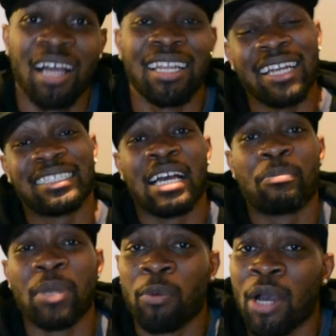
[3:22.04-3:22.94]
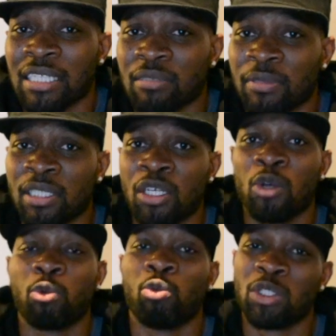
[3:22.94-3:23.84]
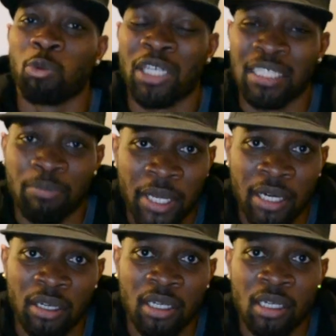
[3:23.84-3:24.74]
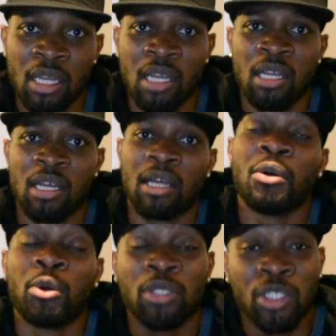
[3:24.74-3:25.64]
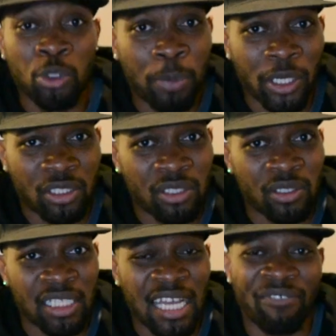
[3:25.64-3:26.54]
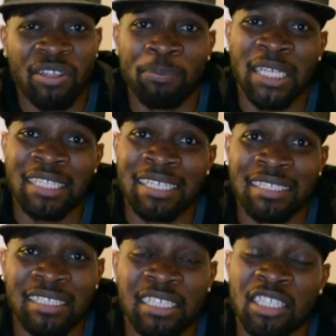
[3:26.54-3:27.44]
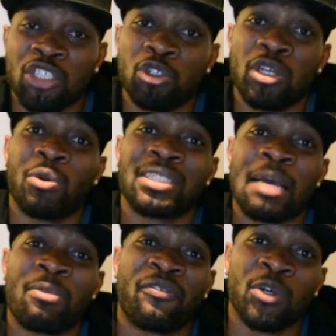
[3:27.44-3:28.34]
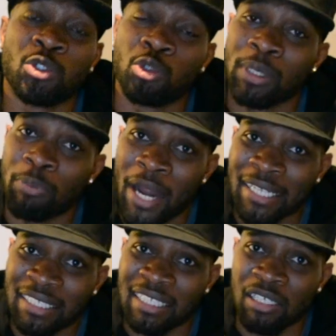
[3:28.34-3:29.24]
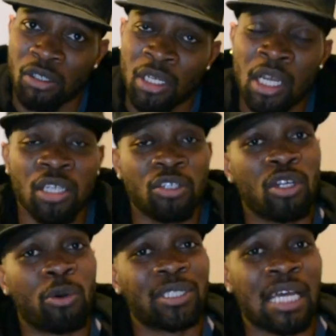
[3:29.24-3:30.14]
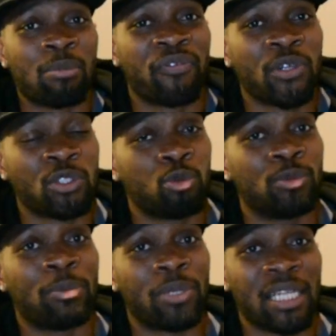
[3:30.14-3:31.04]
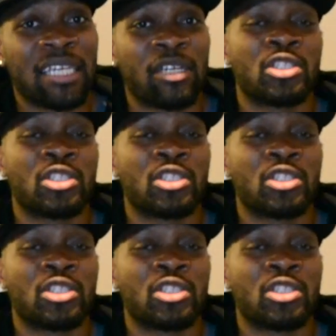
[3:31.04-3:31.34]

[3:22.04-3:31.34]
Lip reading: A lot of times people ask me which one is better. You personally have to make that decision. You know what type of fields you'll be practicing on. You know what type of fields you'll be playing on.